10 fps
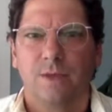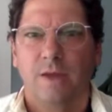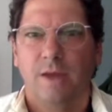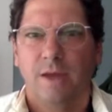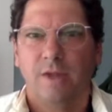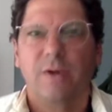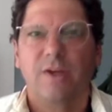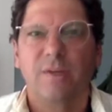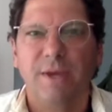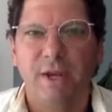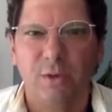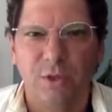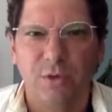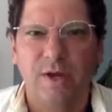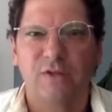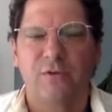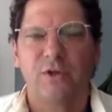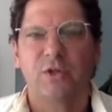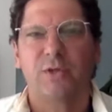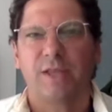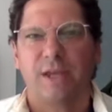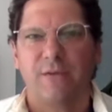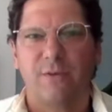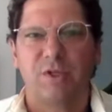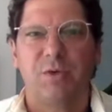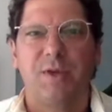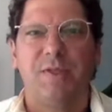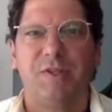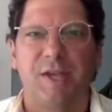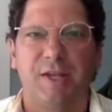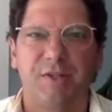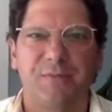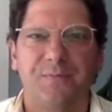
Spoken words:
It's great to be here with you guys virtually, like everyone's doing these days.